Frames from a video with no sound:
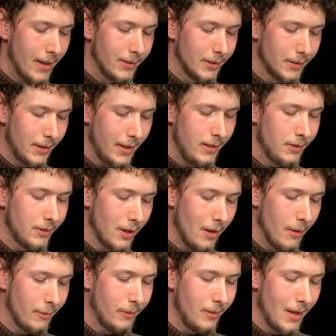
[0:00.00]
And states
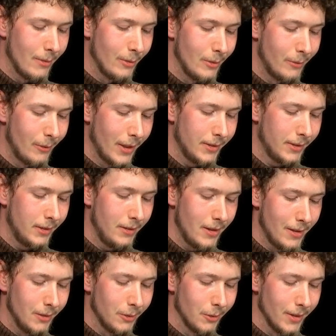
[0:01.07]
often have a vested
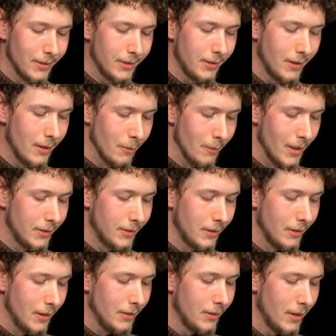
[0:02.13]
interest in
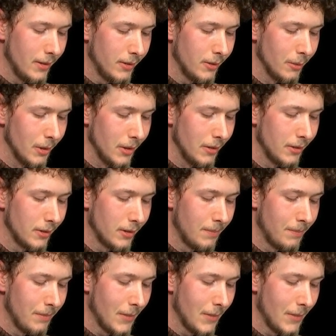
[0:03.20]
erasing these histories,